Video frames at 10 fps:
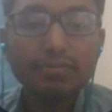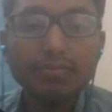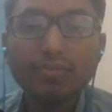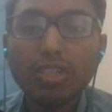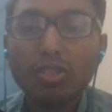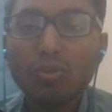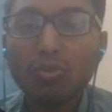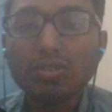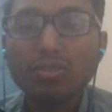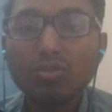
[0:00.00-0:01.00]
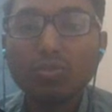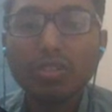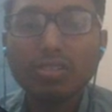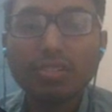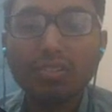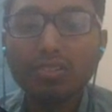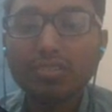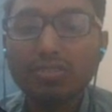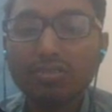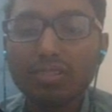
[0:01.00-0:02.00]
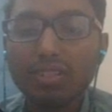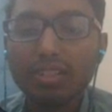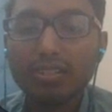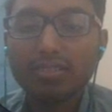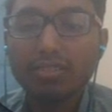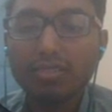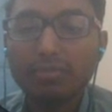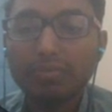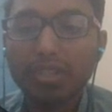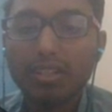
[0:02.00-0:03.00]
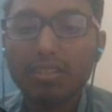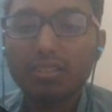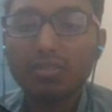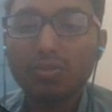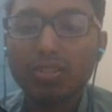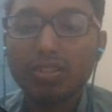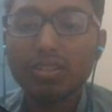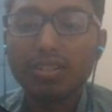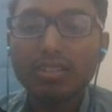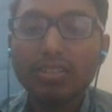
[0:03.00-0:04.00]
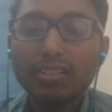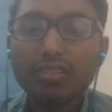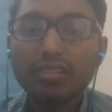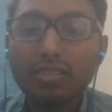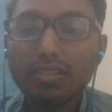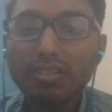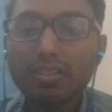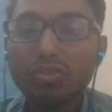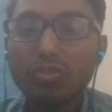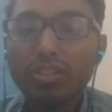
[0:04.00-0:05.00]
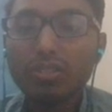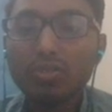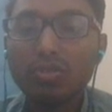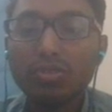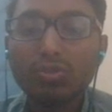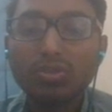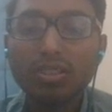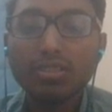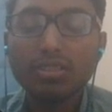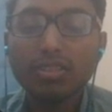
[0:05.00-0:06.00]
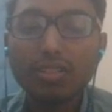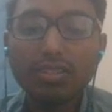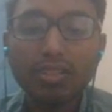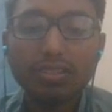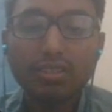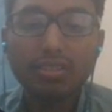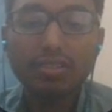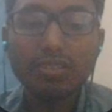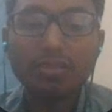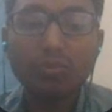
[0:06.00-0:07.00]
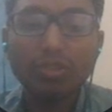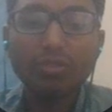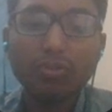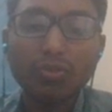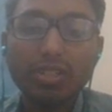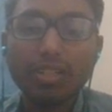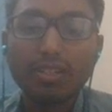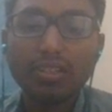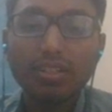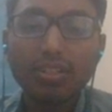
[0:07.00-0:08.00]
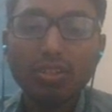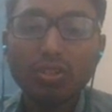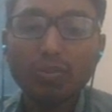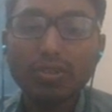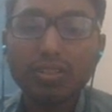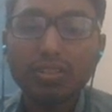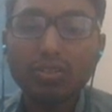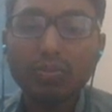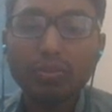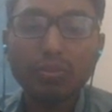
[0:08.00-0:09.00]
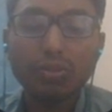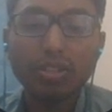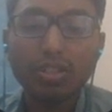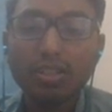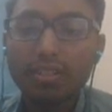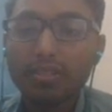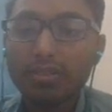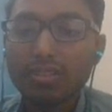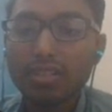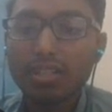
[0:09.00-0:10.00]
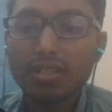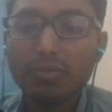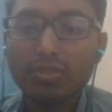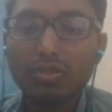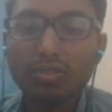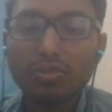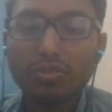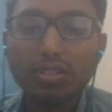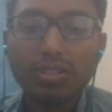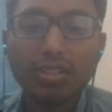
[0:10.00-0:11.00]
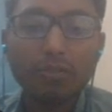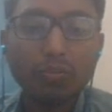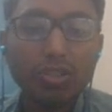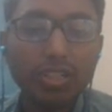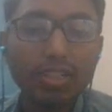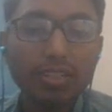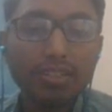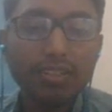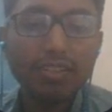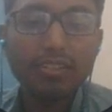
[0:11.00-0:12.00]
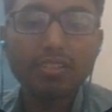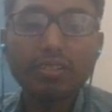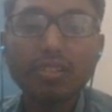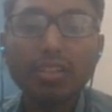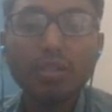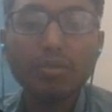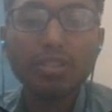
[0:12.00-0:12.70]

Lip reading: video goes too much long, so let's compile the whole thing and you can go on through this. And yeah, this is the model flowchart of our model. First I have gone through the input data, then I have done